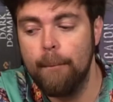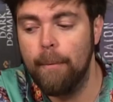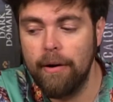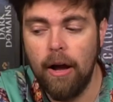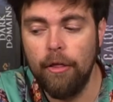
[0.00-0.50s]

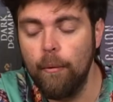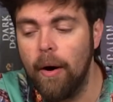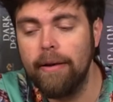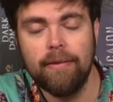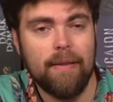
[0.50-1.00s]
But
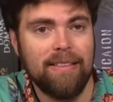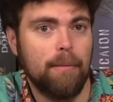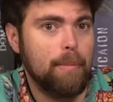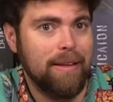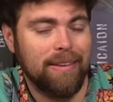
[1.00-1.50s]
otherwise, that's
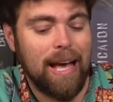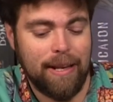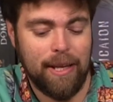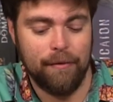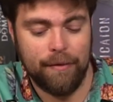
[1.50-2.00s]
a basic
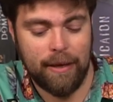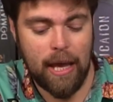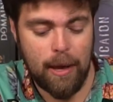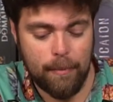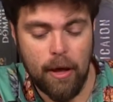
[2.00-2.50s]
idea of the
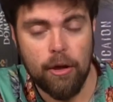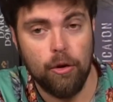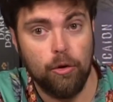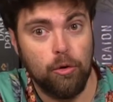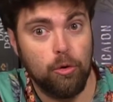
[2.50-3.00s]
game.
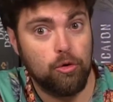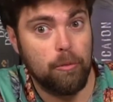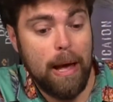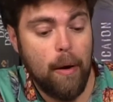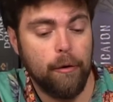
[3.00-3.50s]
You'll use
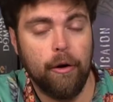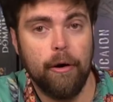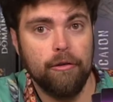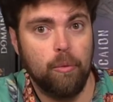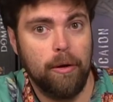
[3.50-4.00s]
your power
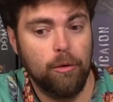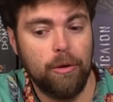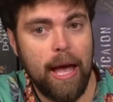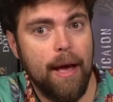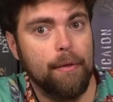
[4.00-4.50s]
cards when you
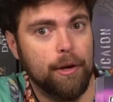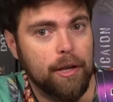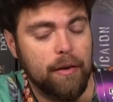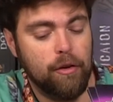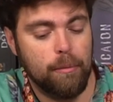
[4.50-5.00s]
can. They're
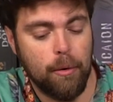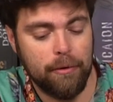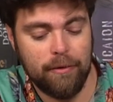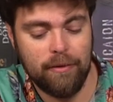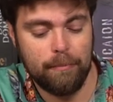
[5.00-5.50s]
going to give you
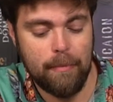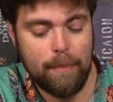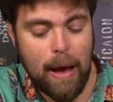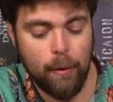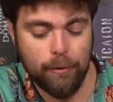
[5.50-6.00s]
bonuses
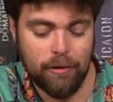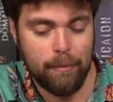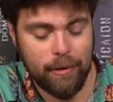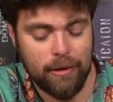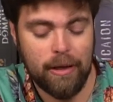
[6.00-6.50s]
and powers and
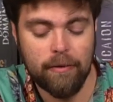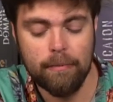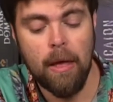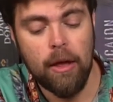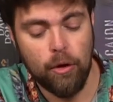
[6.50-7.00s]

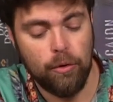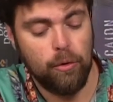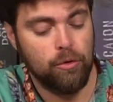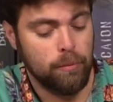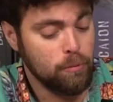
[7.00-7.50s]
abilities. You'll
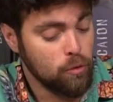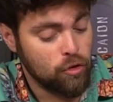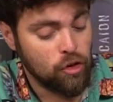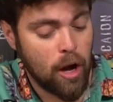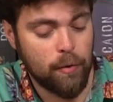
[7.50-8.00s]
use your
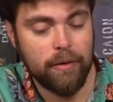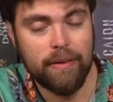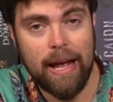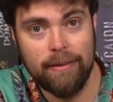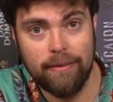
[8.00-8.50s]
genres
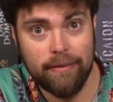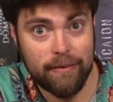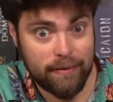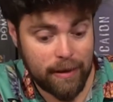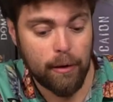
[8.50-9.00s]
and
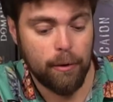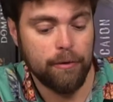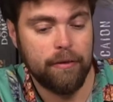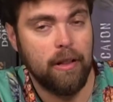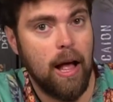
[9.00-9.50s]

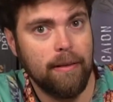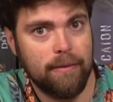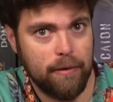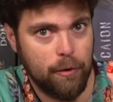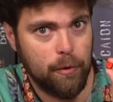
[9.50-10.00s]
skills
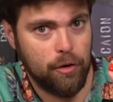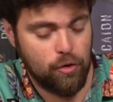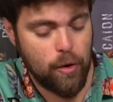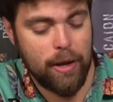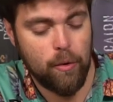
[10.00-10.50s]
slots that are going to
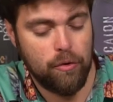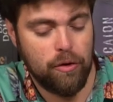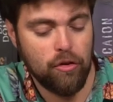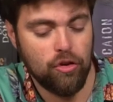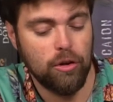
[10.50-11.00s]
grant you
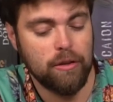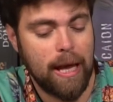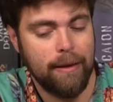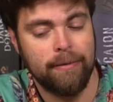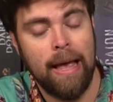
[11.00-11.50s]
additional
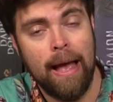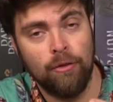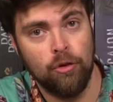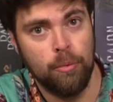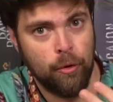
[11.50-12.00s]
dice
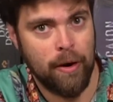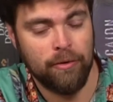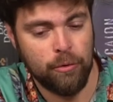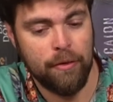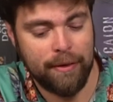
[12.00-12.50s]
as you
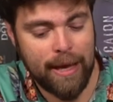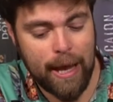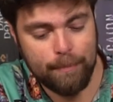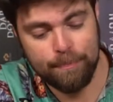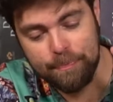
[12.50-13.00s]
progress throughout the
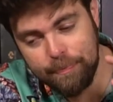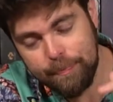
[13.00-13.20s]
game.